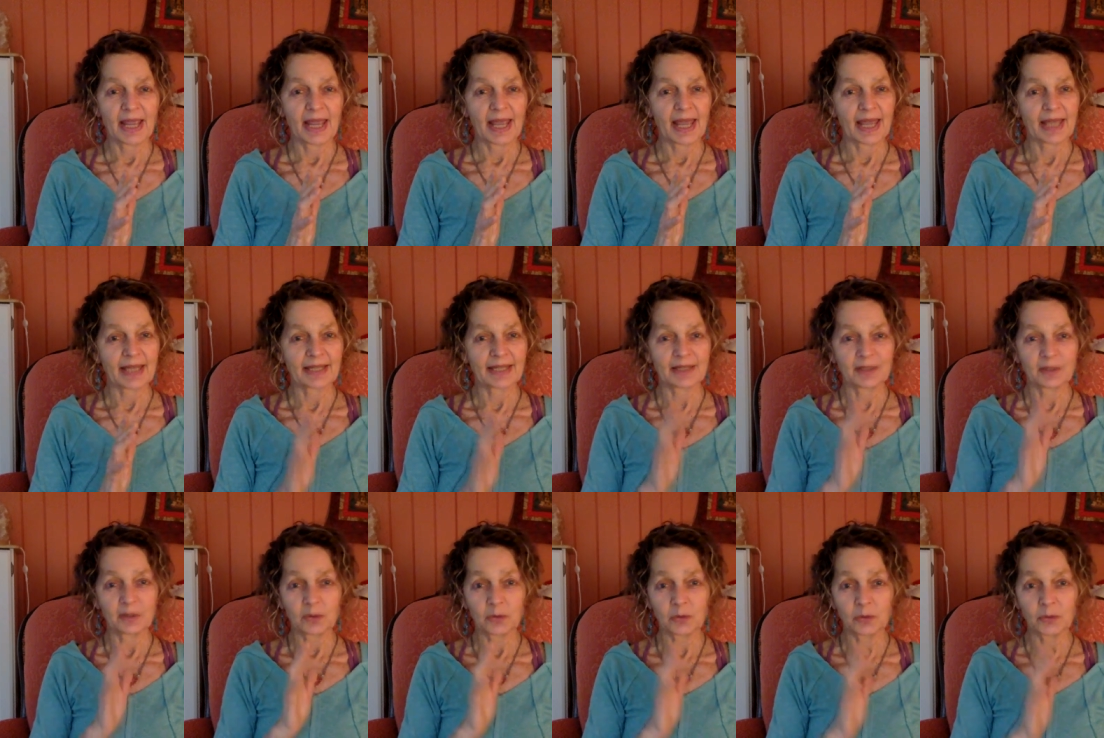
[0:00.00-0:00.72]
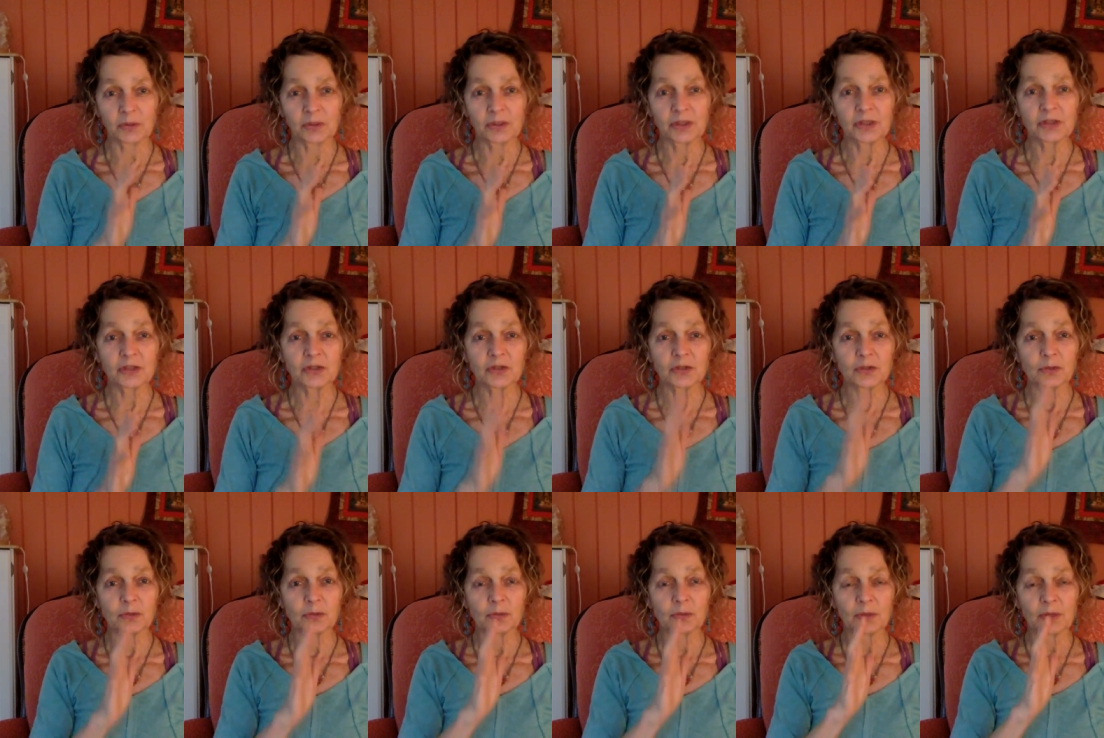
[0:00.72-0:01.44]
And in order
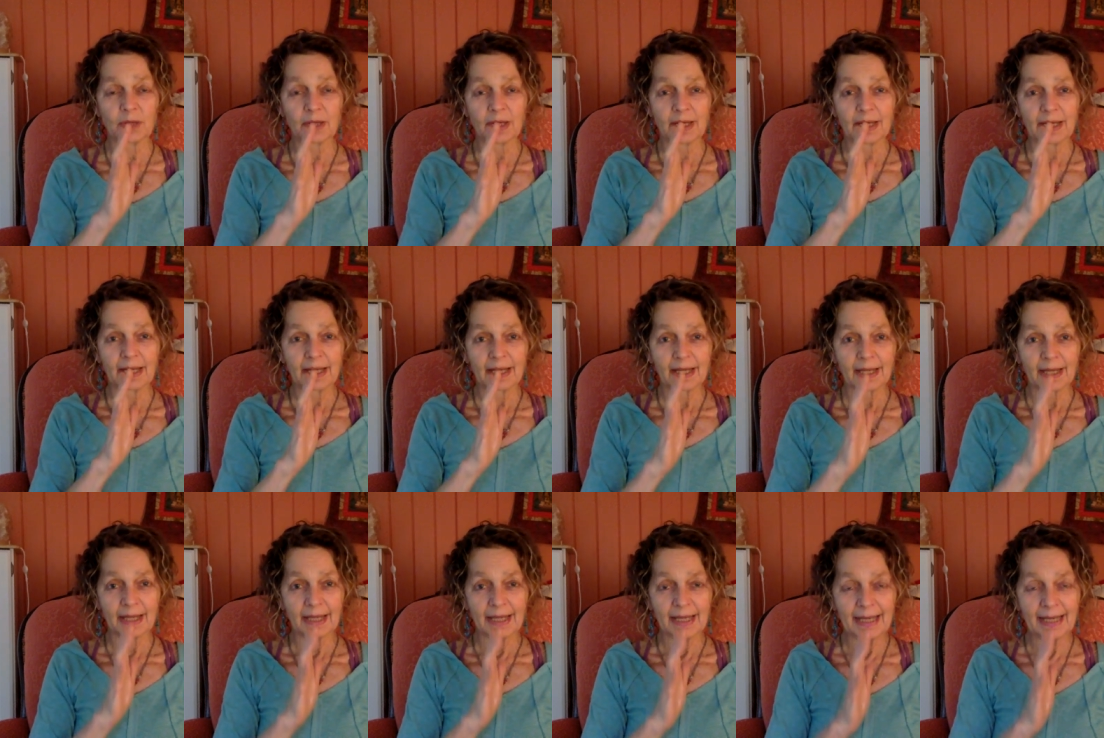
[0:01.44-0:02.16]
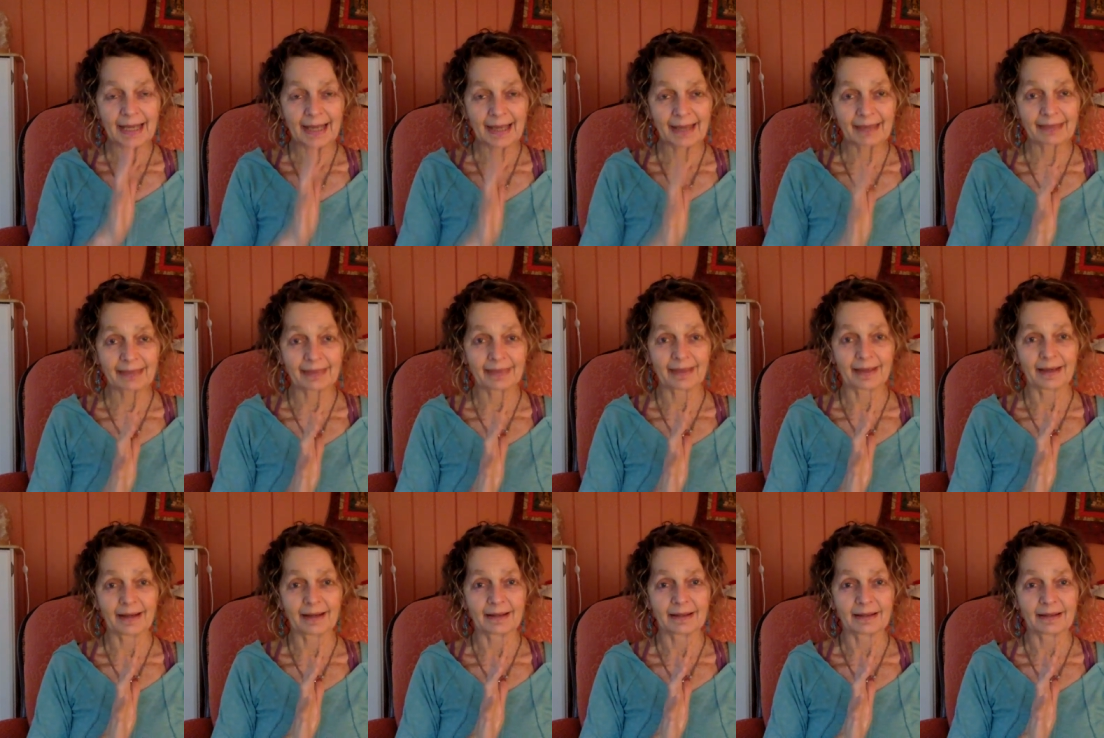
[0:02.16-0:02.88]
to get
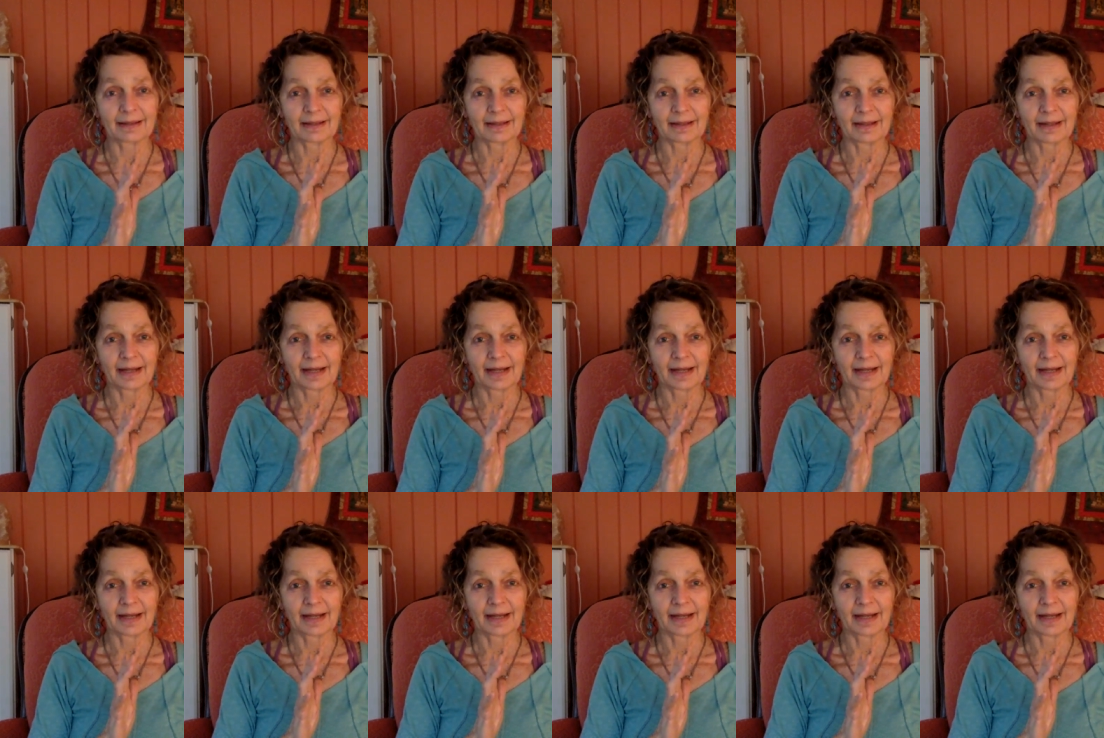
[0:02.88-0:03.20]
there